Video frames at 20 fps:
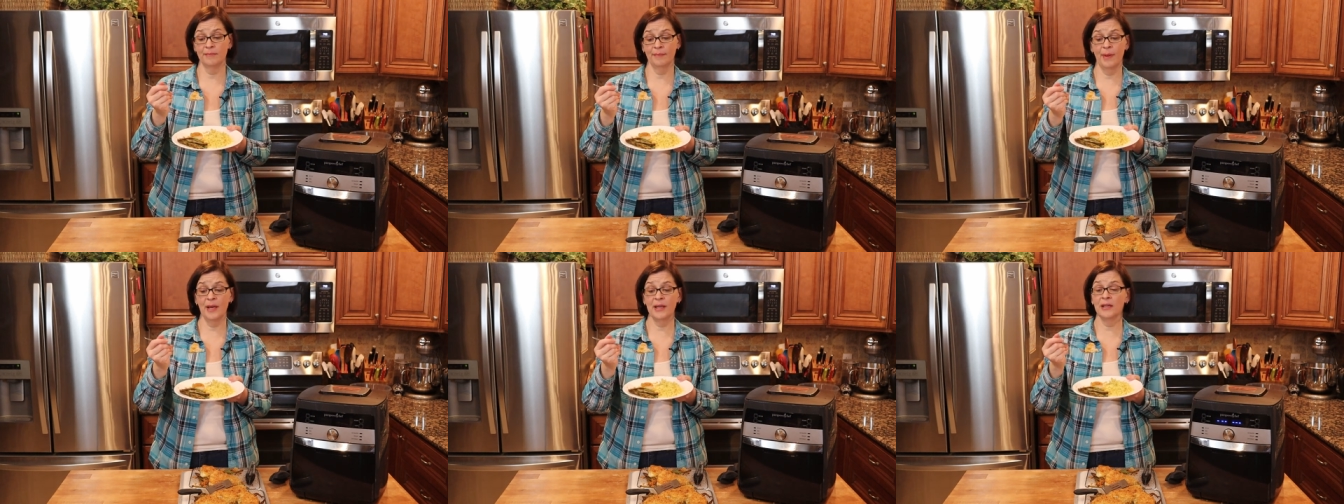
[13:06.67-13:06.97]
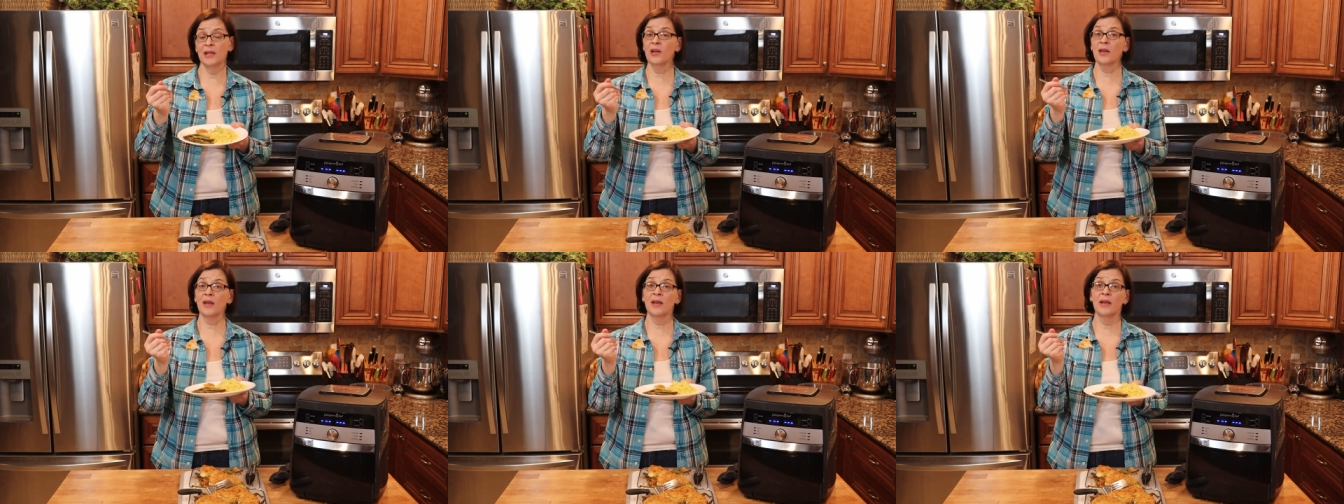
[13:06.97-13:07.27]
But
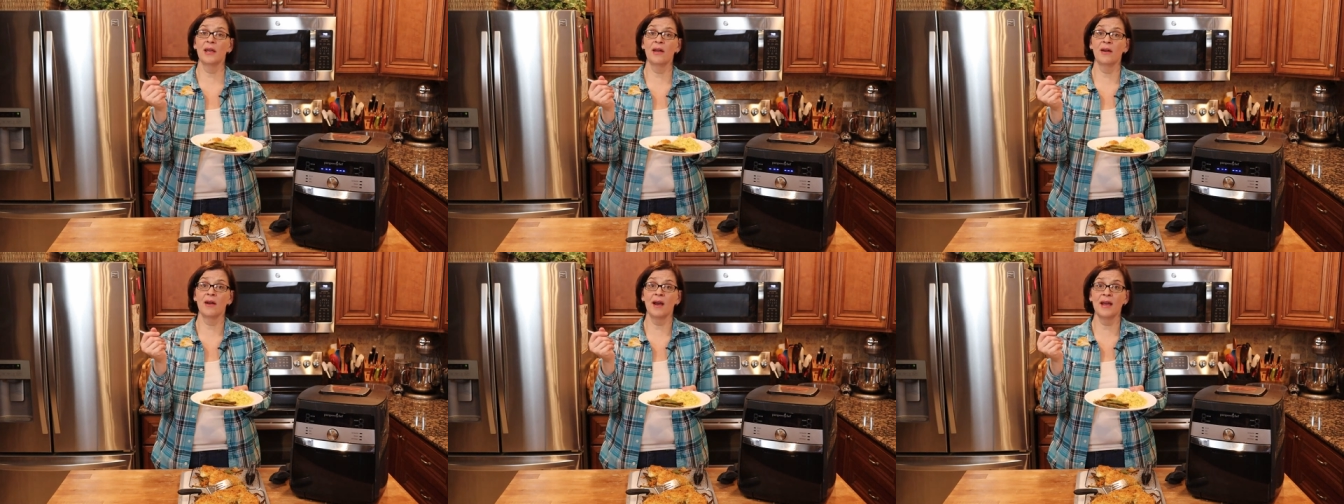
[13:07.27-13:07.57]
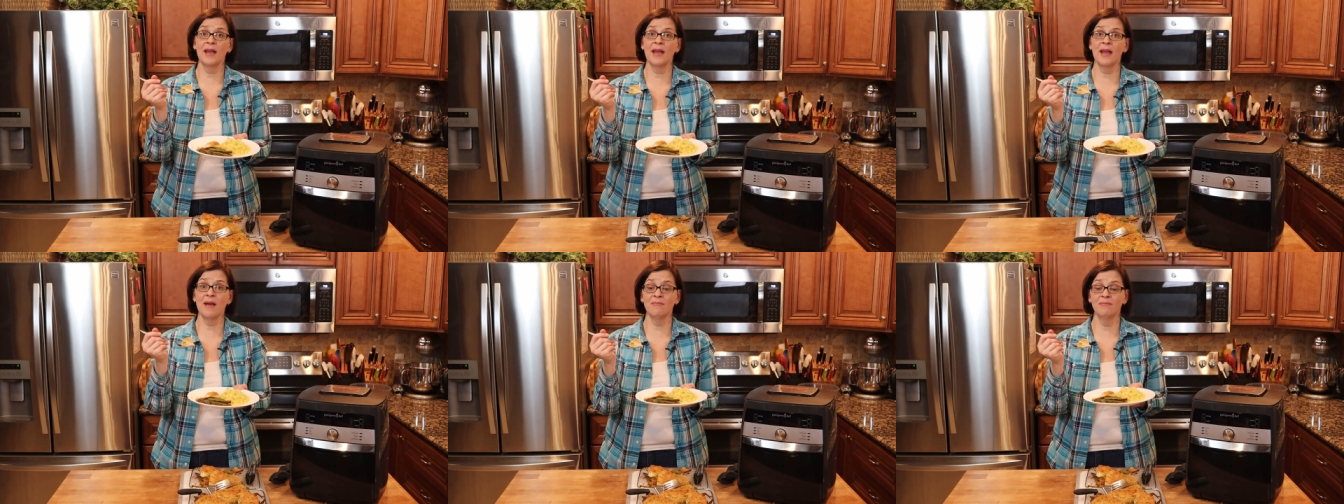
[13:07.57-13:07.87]
look, here
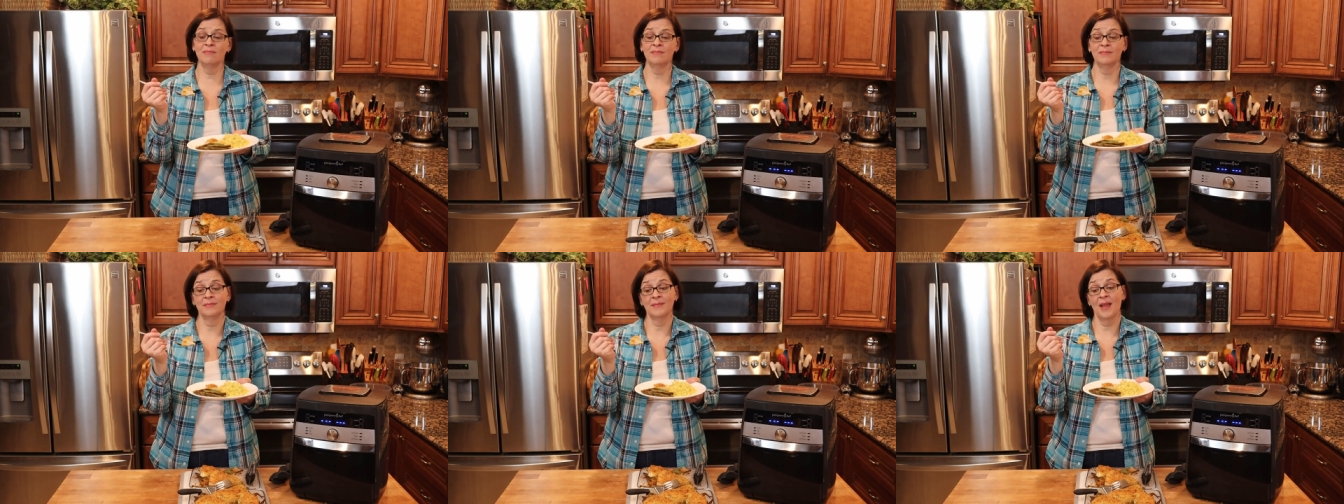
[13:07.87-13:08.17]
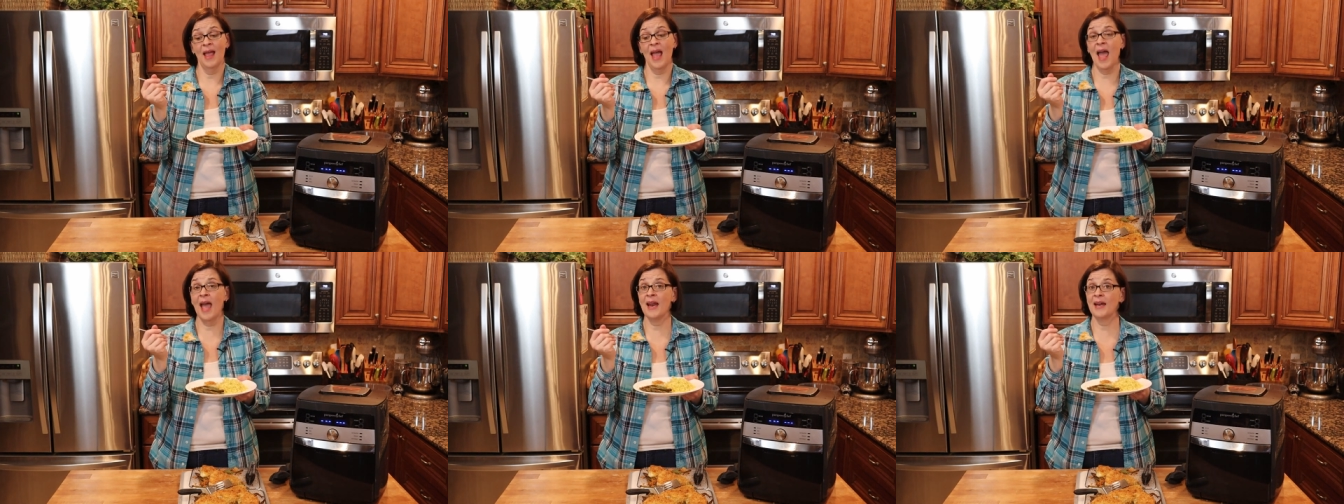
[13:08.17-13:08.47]
I am
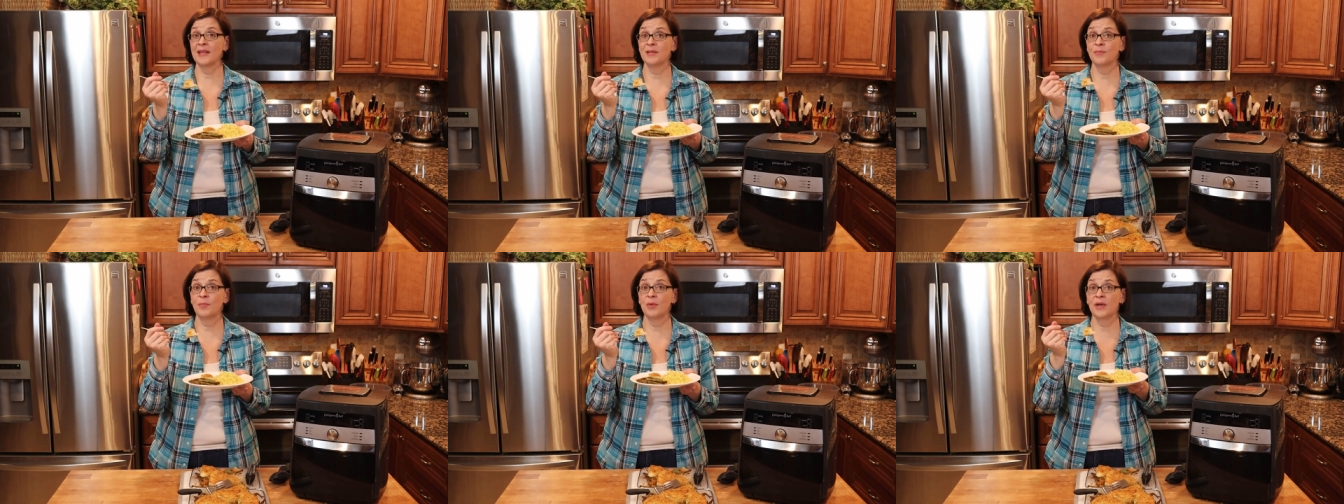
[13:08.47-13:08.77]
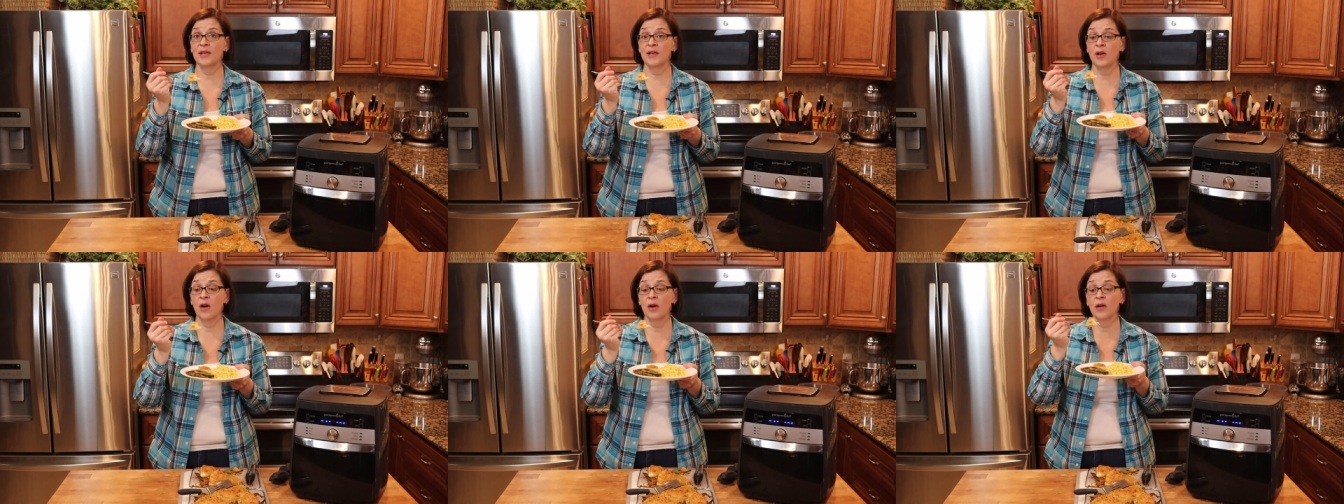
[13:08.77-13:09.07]
and it's
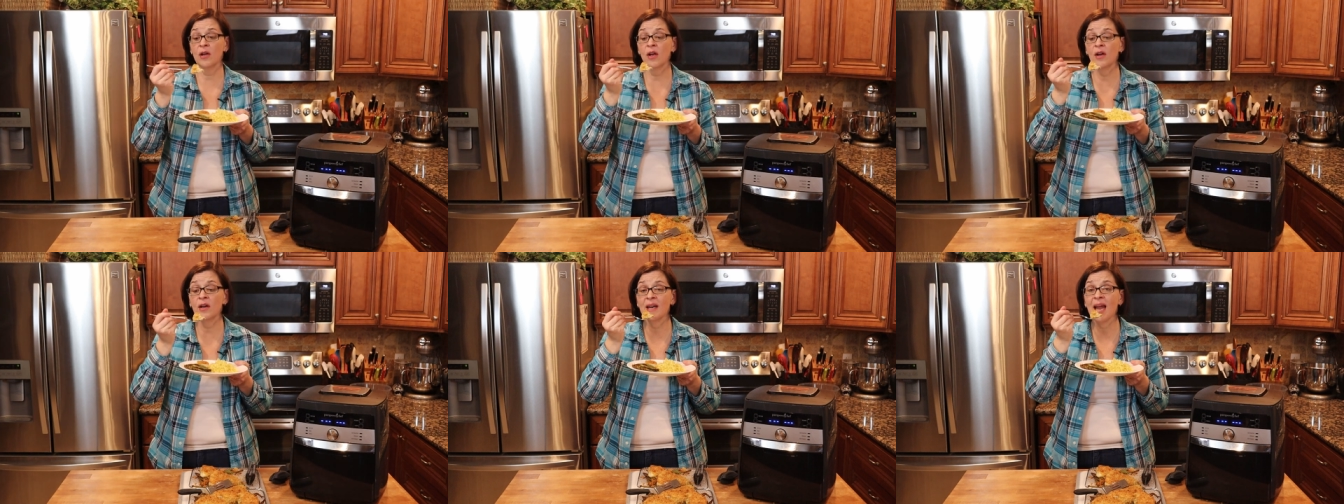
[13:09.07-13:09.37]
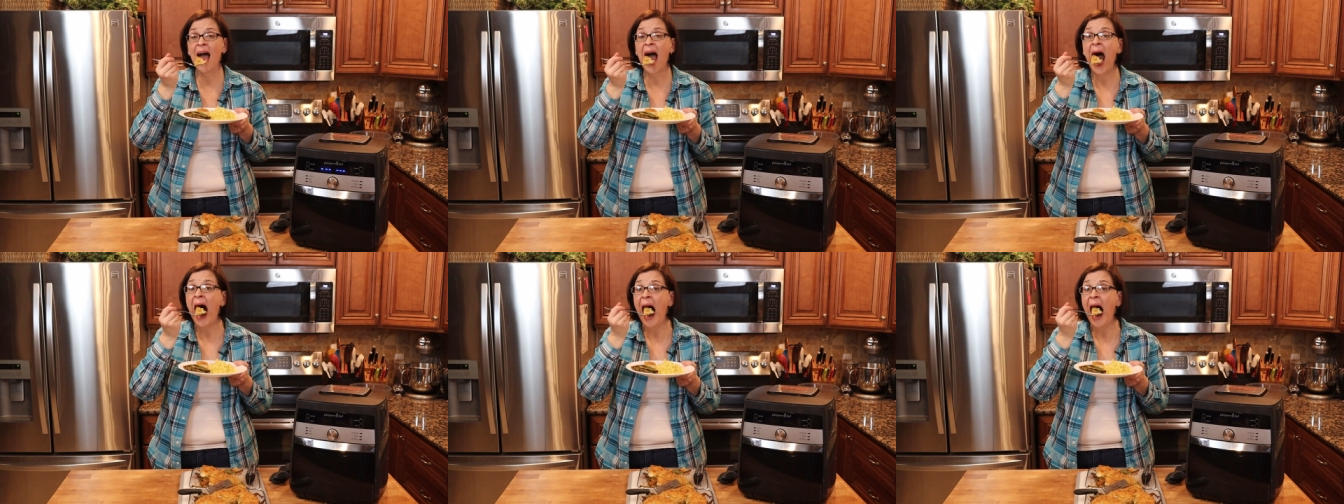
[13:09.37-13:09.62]
pretty darn good.